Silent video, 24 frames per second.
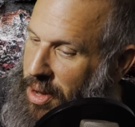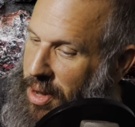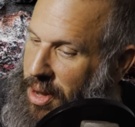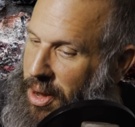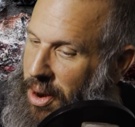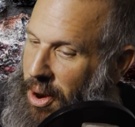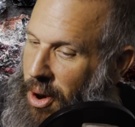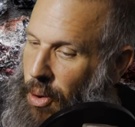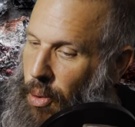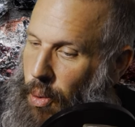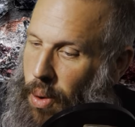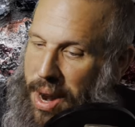
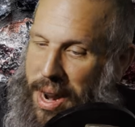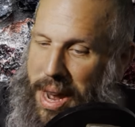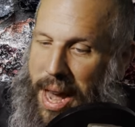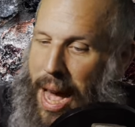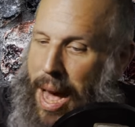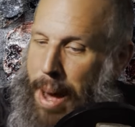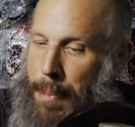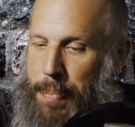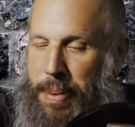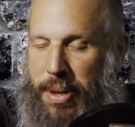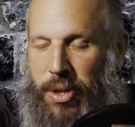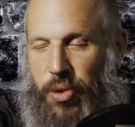you know what
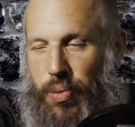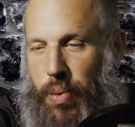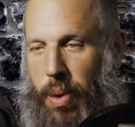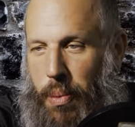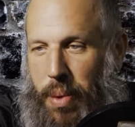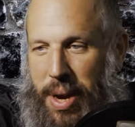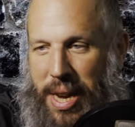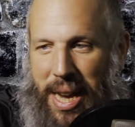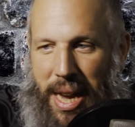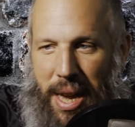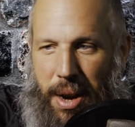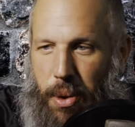happens
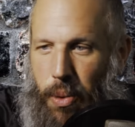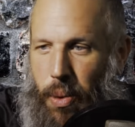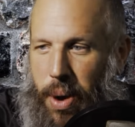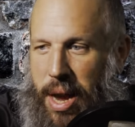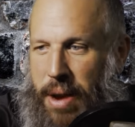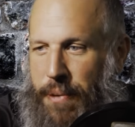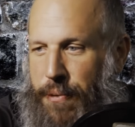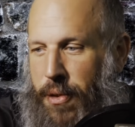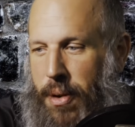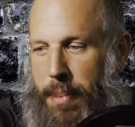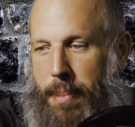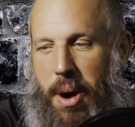when we get
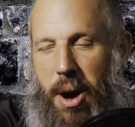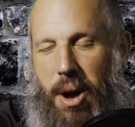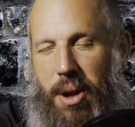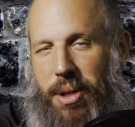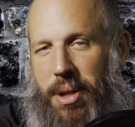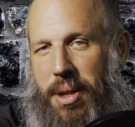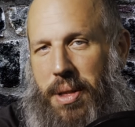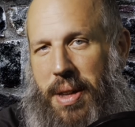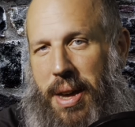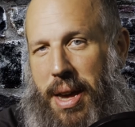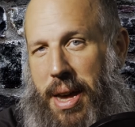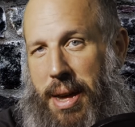away from
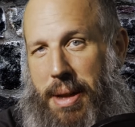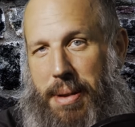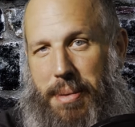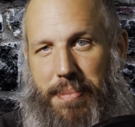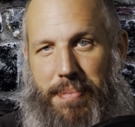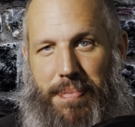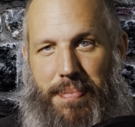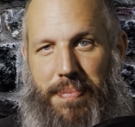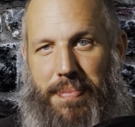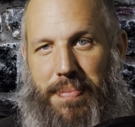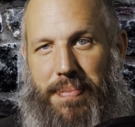all of that